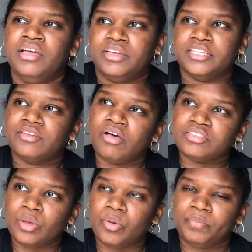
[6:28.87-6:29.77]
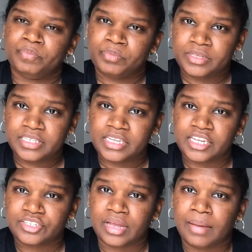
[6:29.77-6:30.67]
It's also the
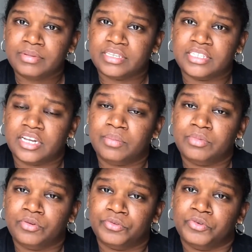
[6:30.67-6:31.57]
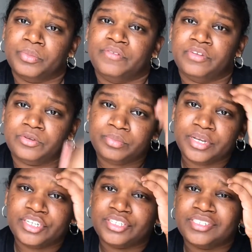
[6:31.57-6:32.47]
CNA's job to set up the room if a new
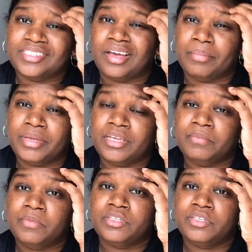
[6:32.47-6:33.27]
patient is coming.